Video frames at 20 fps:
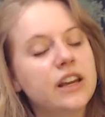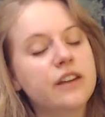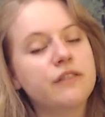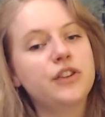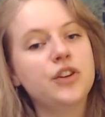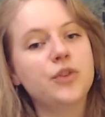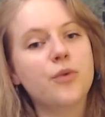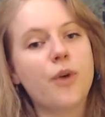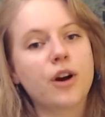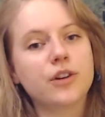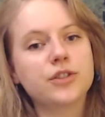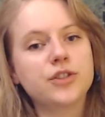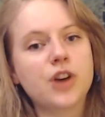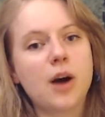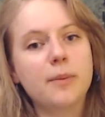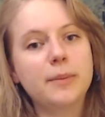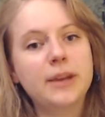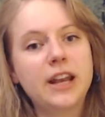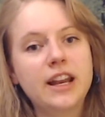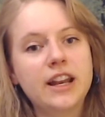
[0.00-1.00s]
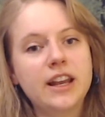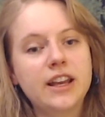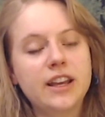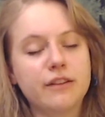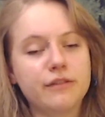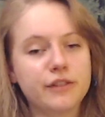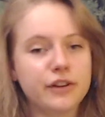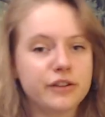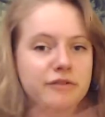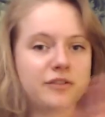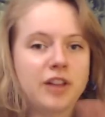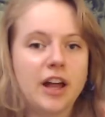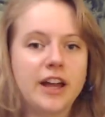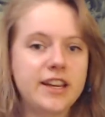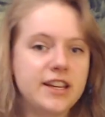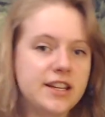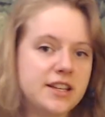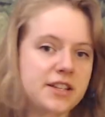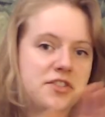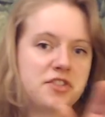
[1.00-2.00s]
you are dominating, if your
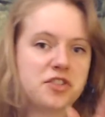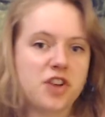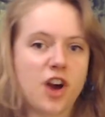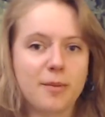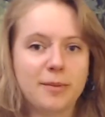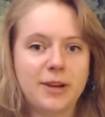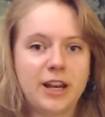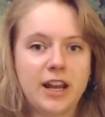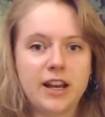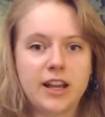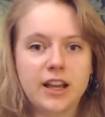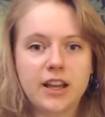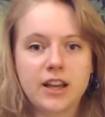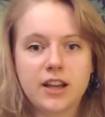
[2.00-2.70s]
flight is dominating.